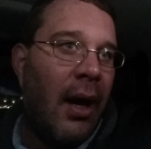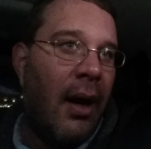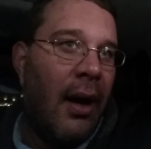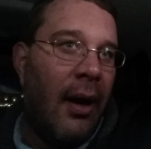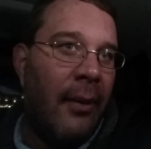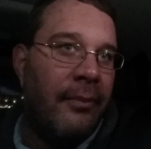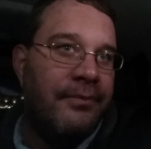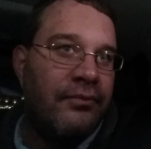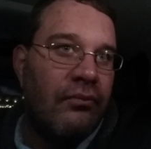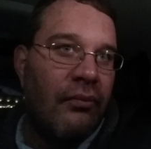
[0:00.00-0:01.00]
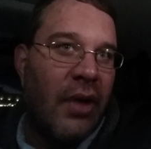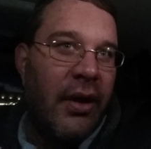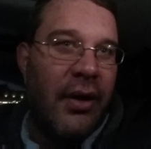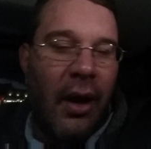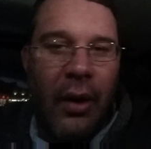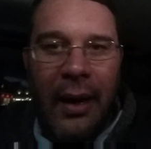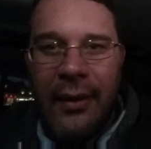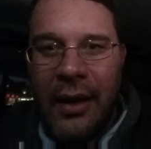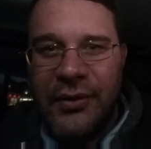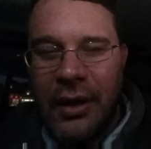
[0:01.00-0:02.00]
I
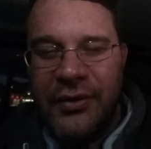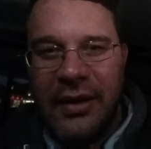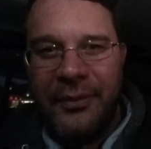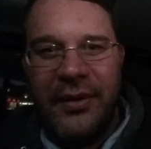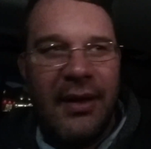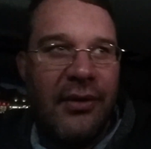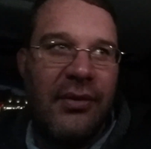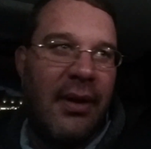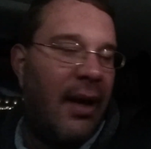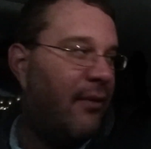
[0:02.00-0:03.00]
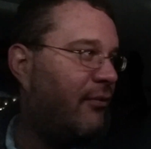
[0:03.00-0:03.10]
saw something yesterday.